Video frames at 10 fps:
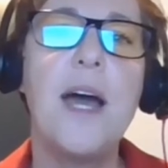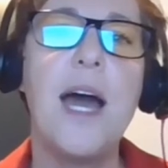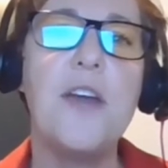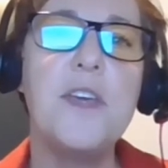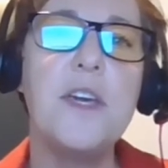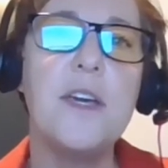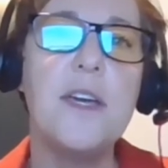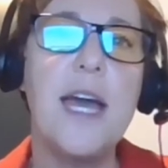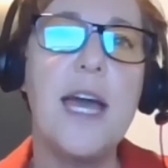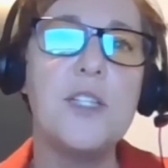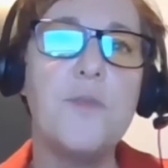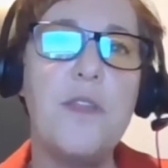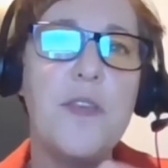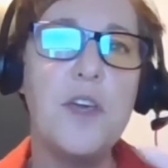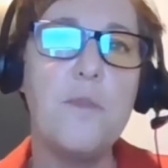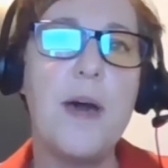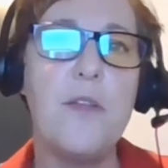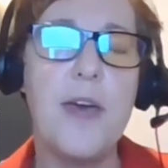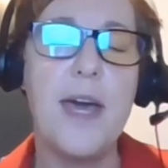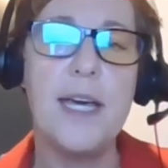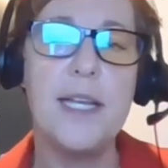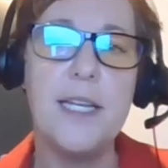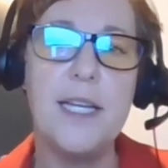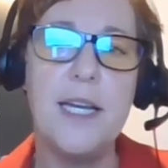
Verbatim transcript: i think as we think about that